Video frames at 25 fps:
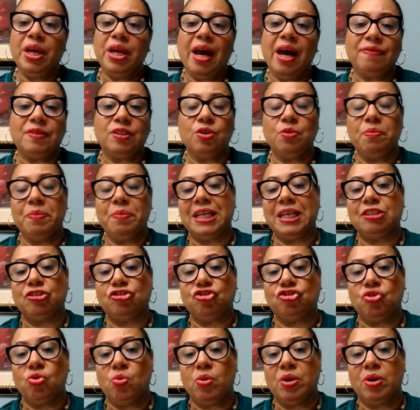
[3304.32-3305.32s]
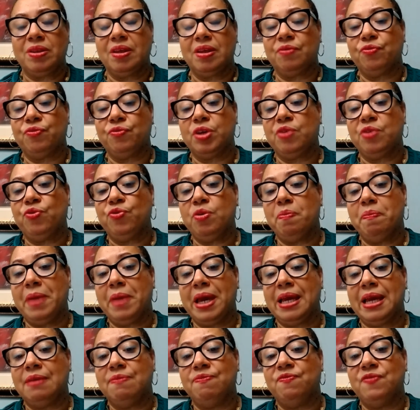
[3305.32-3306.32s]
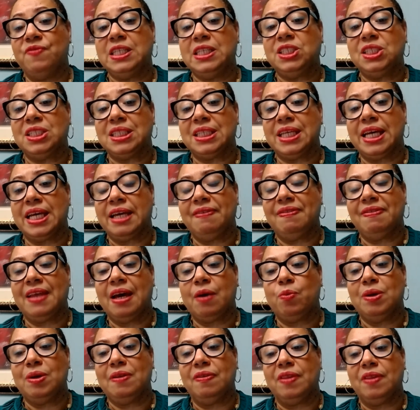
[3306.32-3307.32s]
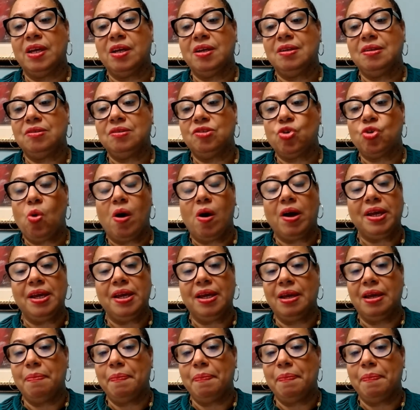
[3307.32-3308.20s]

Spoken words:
have to make sure that we remain vigilant, that when they're talking